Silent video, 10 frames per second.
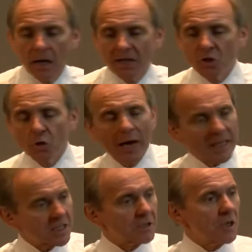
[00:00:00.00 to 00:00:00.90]

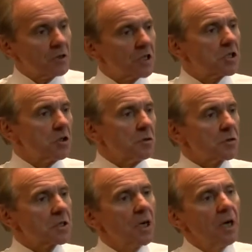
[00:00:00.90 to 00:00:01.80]
address those
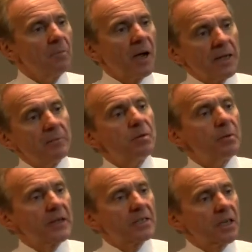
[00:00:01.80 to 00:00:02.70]
issues by
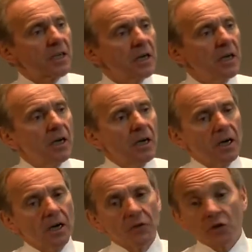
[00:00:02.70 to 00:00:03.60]
implementing
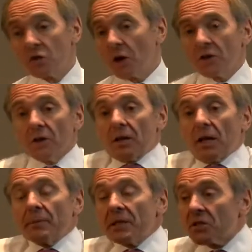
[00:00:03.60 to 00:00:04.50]
the structure.
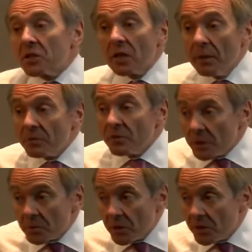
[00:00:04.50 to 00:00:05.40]
I mean, it just comes from
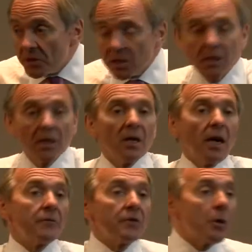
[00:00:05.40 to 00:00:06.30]
experience.
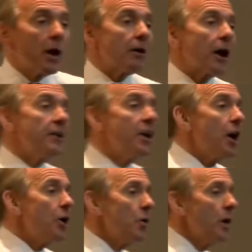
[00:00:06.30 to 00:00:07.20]
Everywhere I
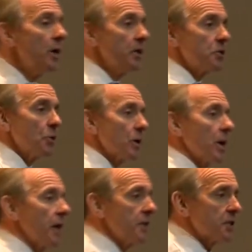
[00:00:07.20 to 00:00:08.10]
know is
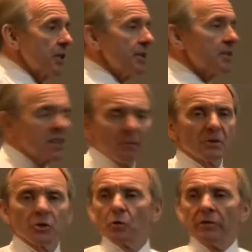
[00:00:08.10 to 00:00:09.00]
organised in
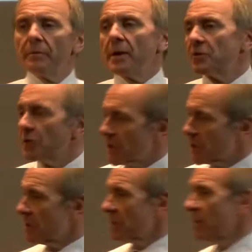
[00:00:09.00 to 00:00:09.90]
some sort of a
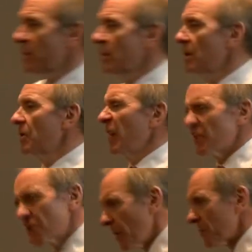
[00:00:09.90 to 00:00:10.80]
matrix.
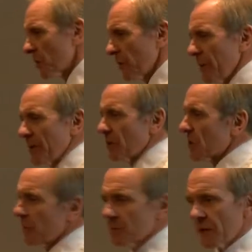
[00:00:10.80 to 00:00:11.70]
There's some sort of a
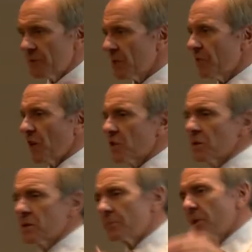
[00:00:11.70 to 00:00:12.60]
matrix. Sometimes it's
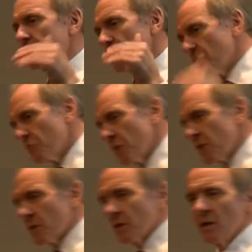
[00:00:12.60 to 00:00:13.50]
functional, sometimes it's
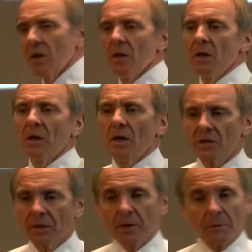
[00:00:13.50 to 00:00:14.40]
regional,
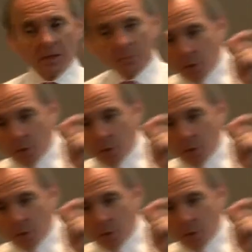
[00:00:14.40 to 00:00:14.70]
sometimes it's